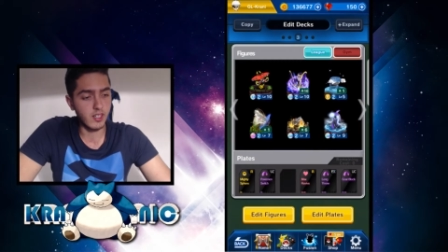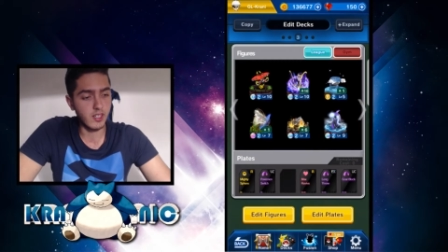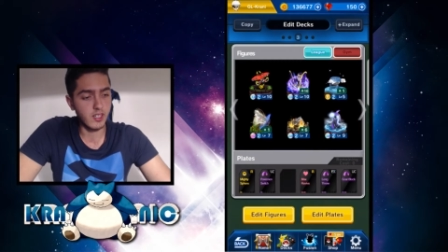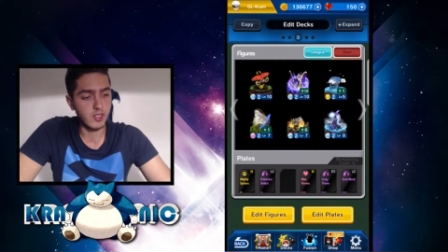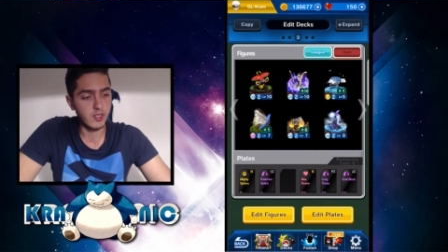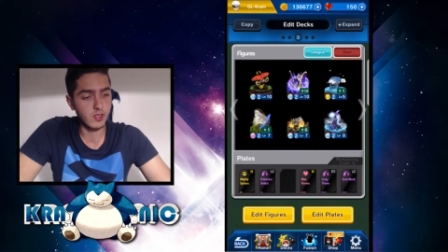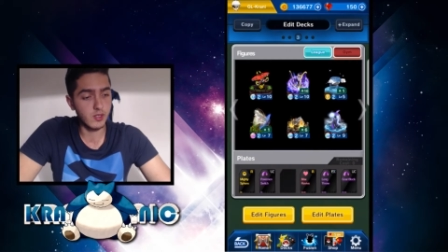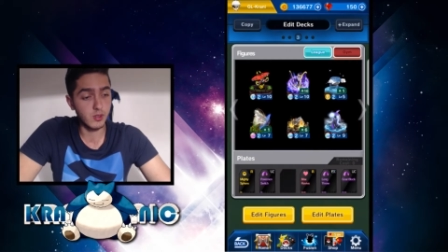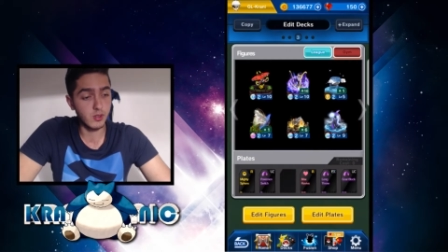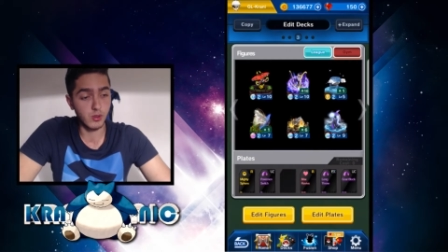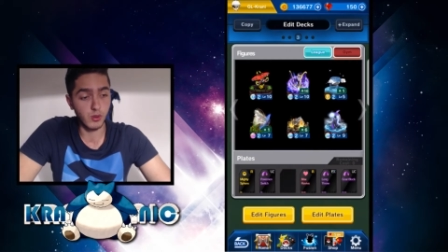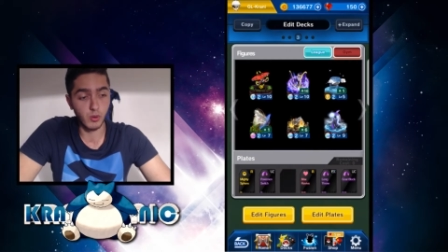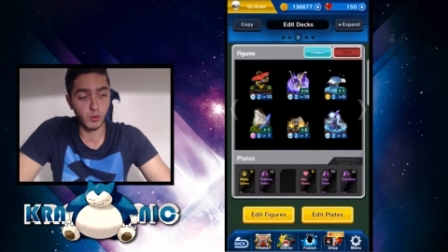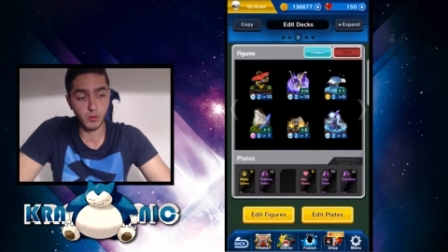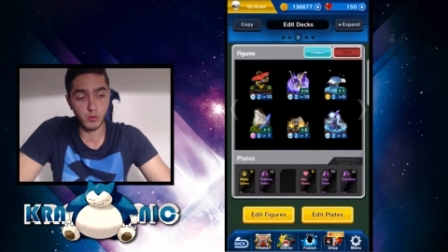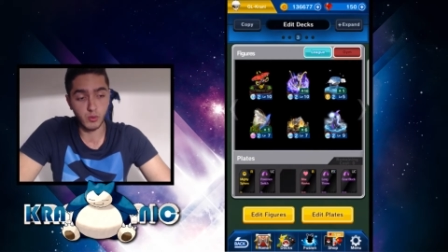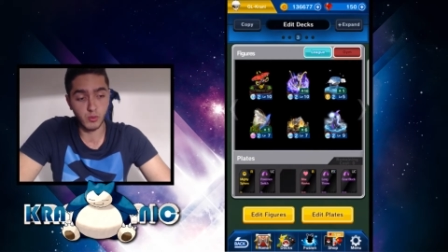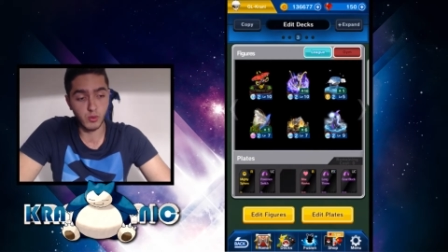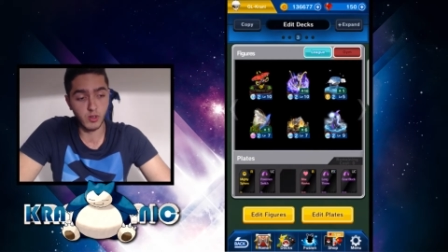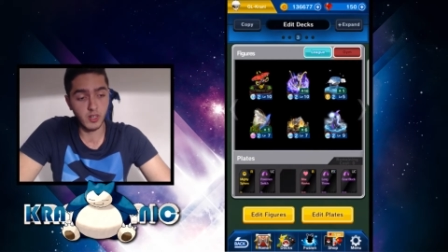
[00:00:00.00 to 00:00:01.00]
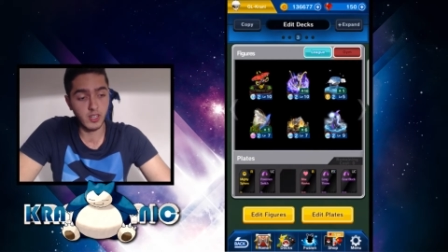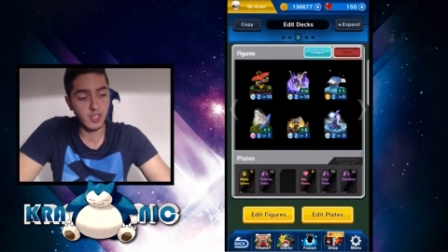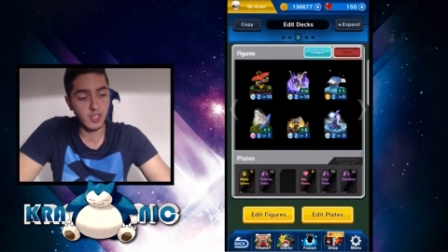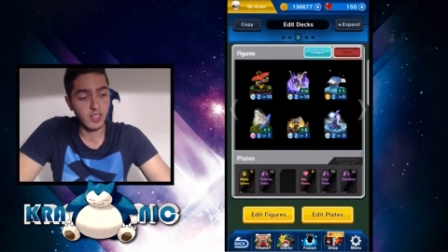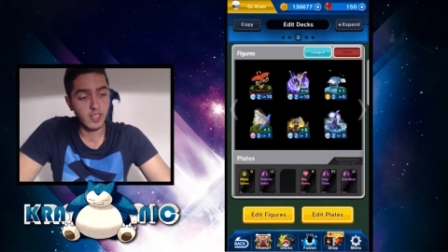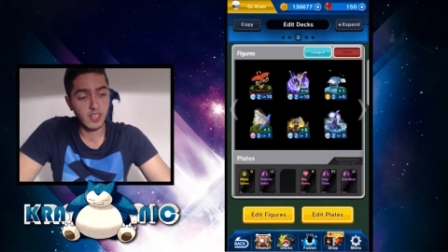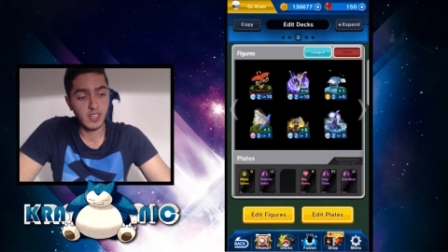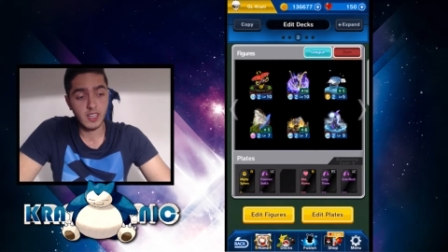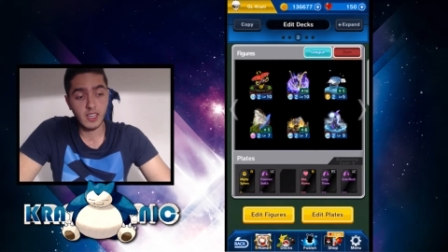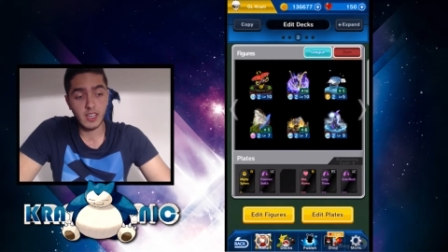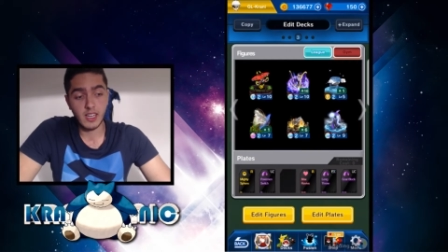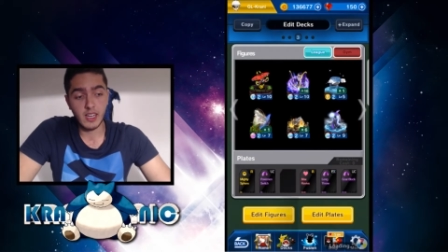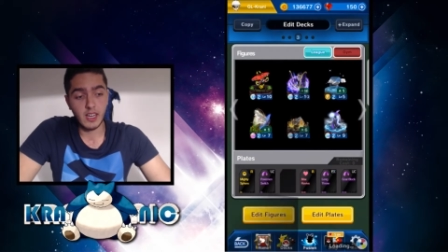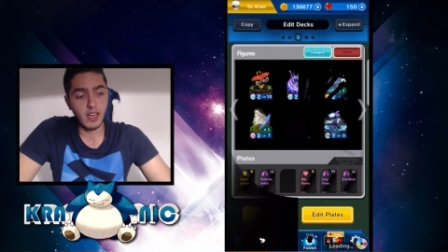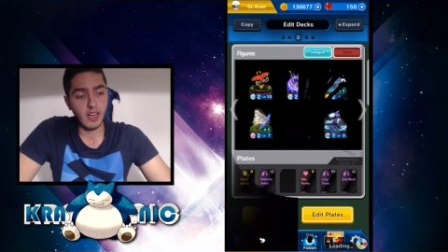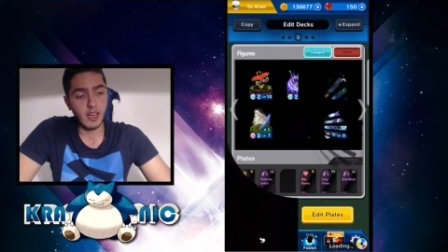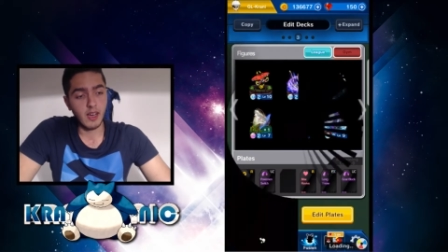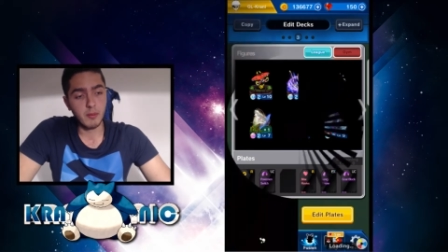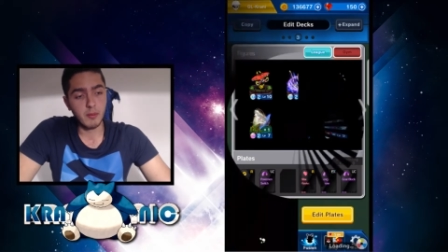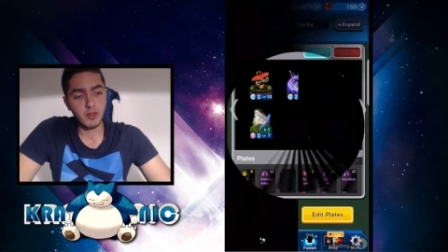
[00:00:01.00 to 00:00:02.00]
So
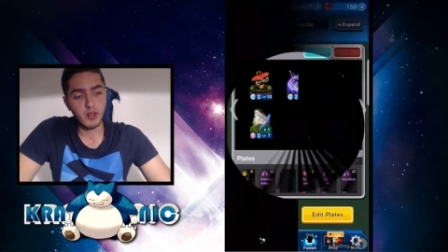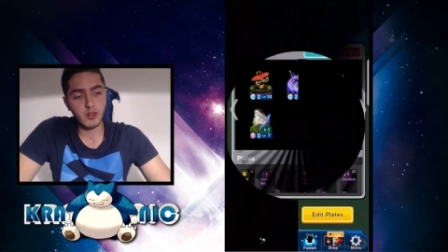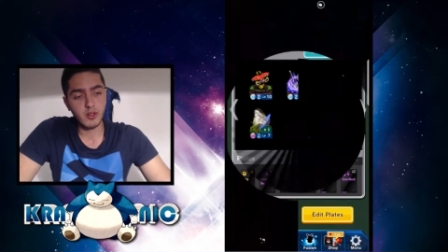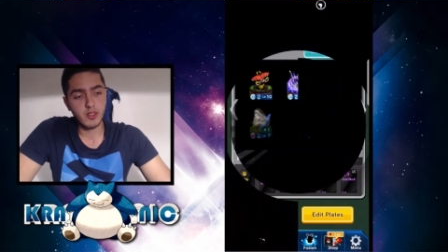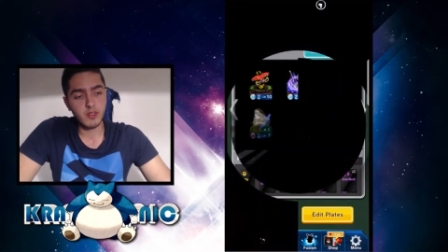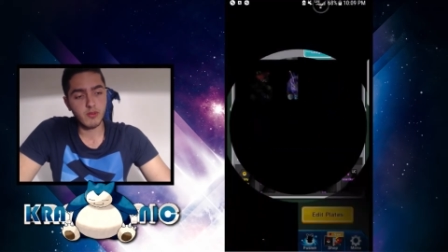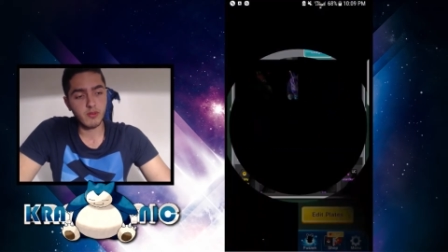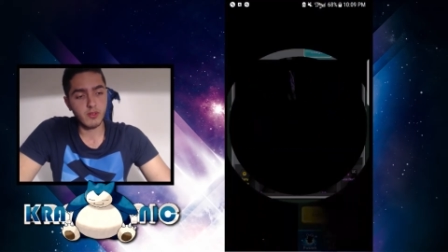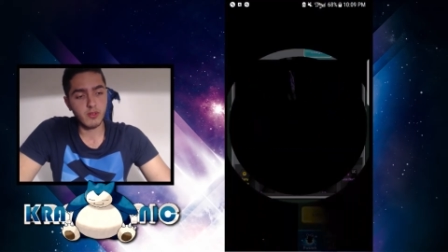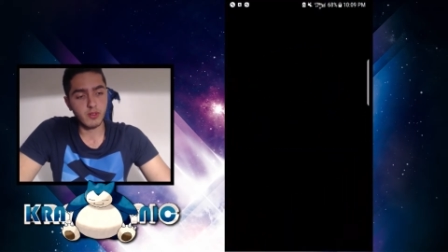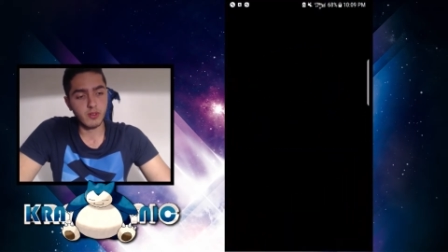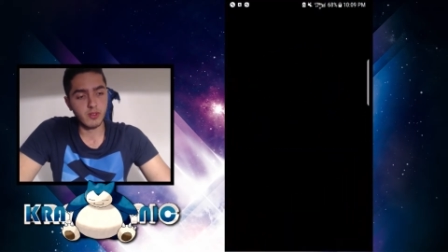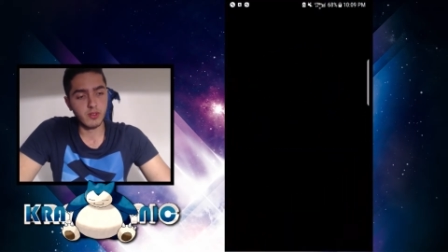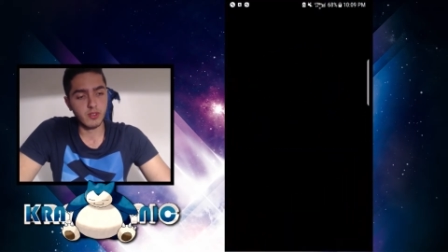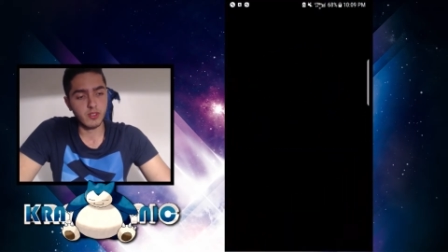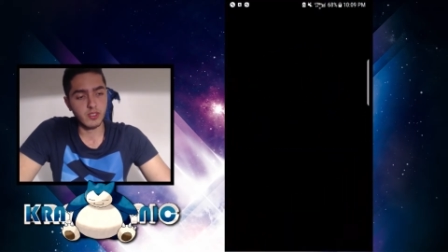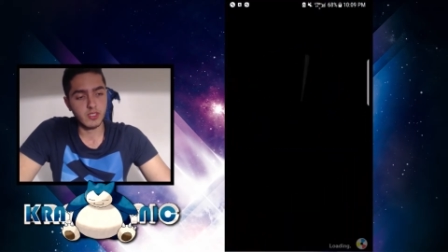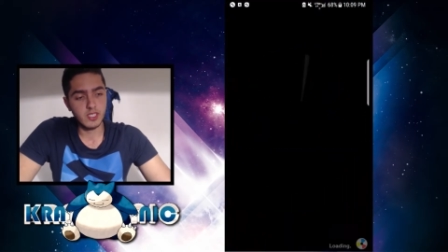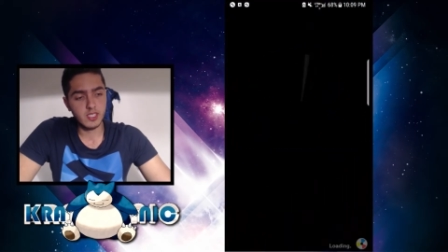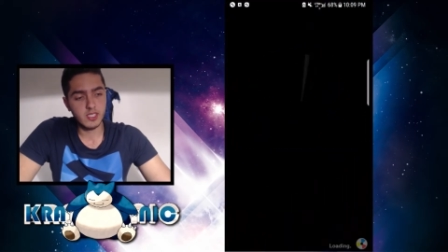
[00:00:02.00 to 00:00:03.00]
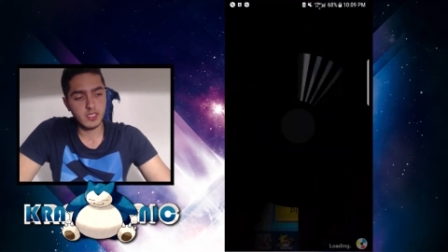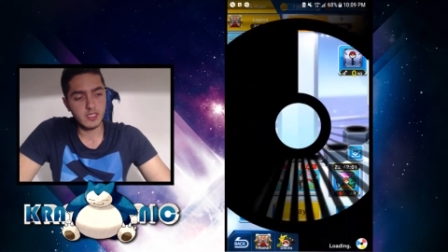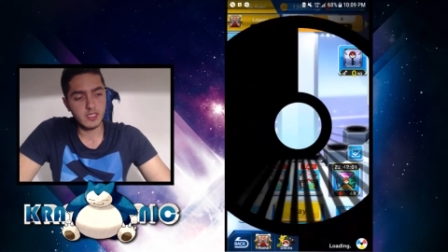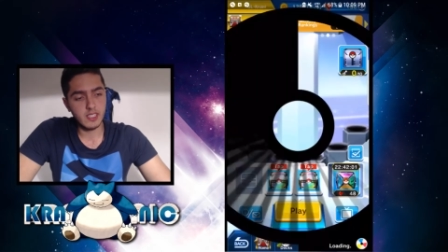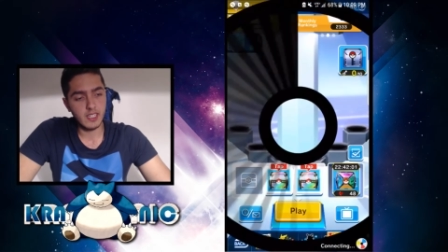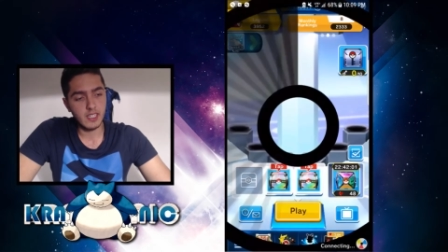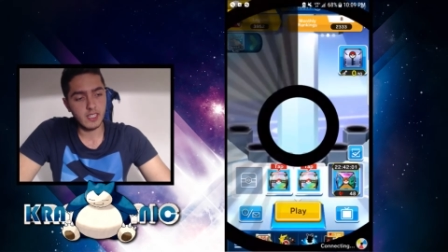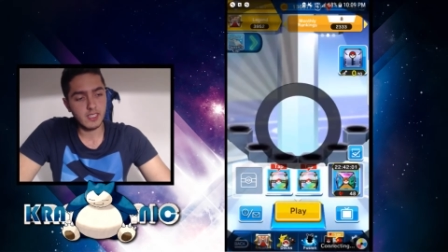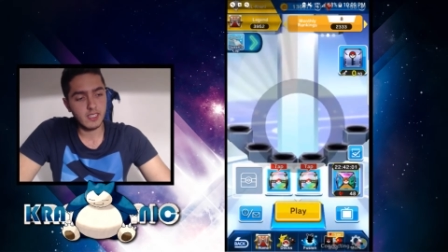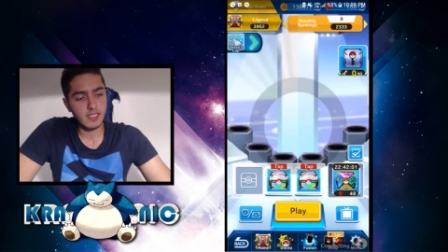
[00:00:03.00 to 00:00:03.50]
I'm going for this deck.